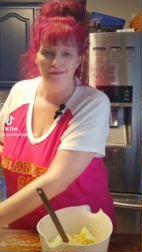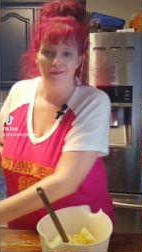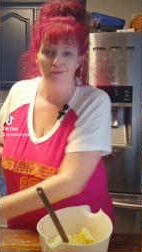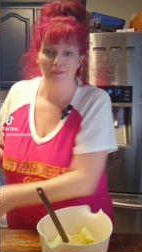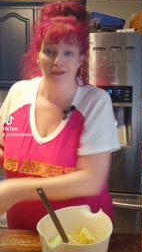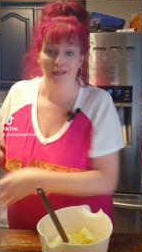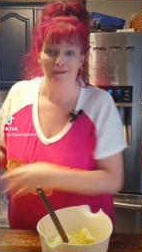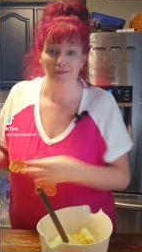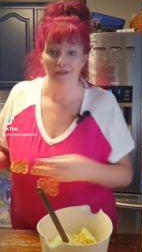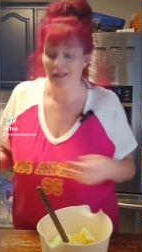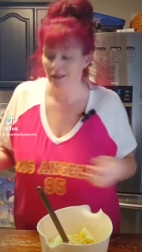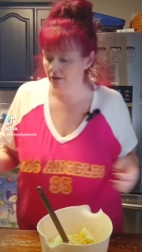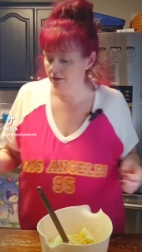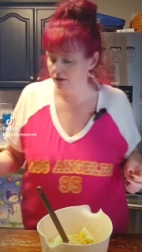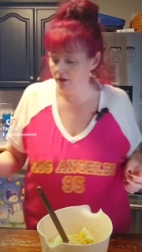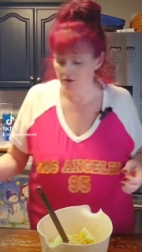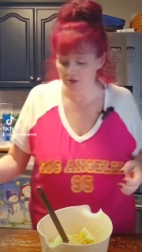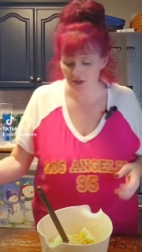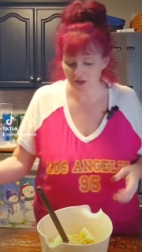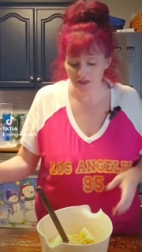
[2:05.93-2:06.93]
bite me.
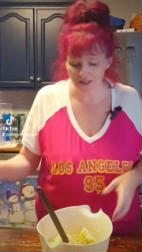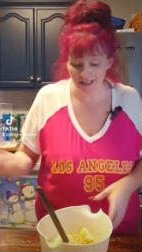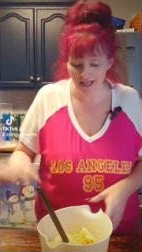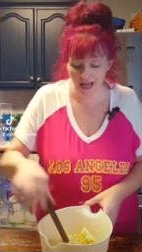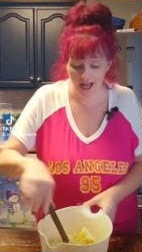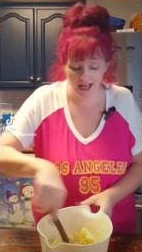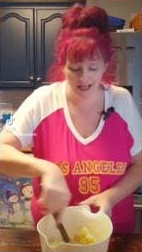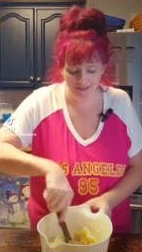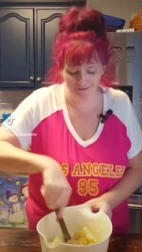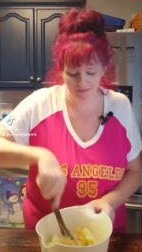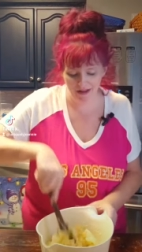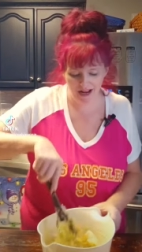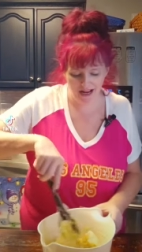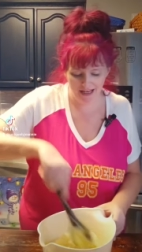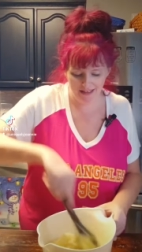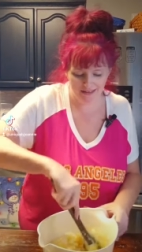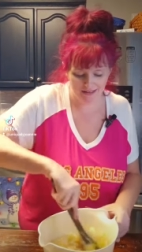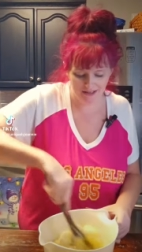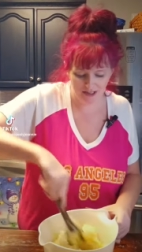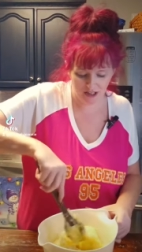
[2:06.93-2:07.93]
No, seriously,
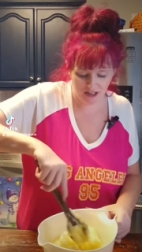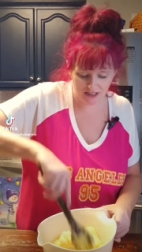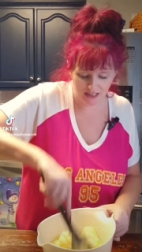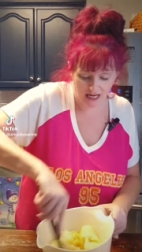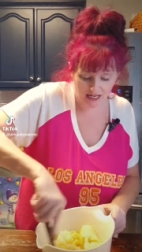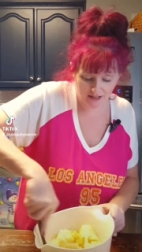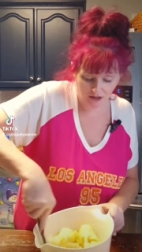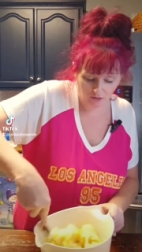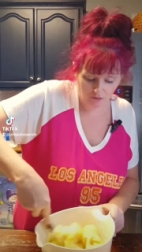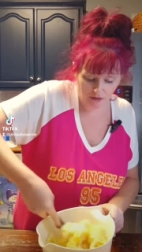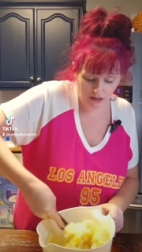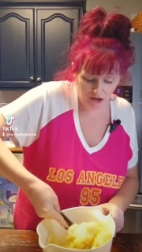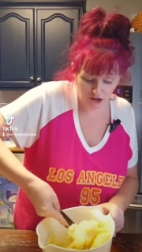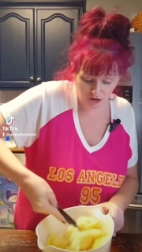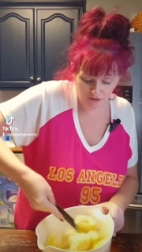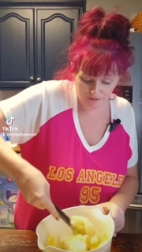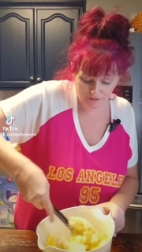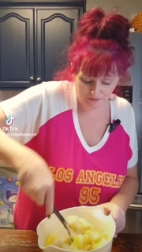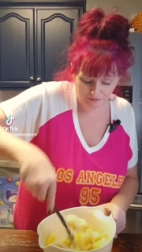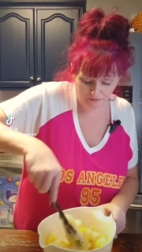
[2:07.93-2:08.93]
I don't measure.